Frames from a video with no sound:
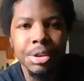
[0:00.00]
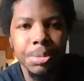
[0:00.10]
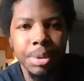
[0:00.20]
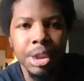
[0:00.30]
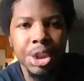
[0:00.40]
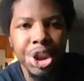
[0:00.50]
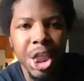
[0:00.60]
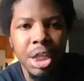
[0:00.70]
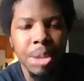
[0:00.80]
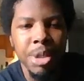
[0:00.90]
put the
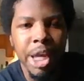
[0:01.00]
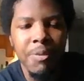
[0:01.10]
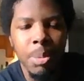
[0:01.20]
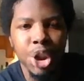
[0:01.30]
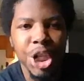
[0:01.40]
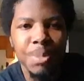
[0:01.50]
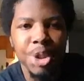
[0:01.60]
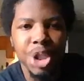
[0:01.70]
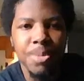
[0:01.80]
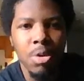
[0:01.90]
GIW Heavyweight
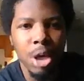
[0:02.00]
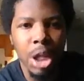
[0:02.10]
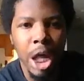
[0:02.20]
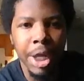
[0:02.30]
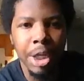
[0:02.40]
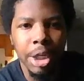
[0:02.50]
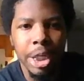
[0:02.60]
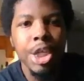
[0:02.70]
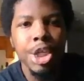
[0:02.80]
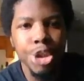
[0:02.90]
Championship on the line.
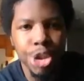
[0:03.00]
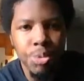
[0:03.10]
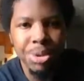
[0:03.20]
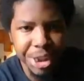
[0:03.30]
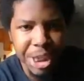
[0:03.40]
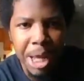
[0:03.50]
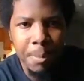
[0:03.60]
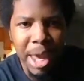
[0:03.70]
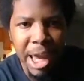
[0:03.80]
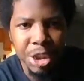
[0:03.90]
She was in that
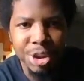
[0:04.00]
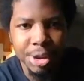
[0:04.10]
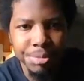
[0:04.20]
match.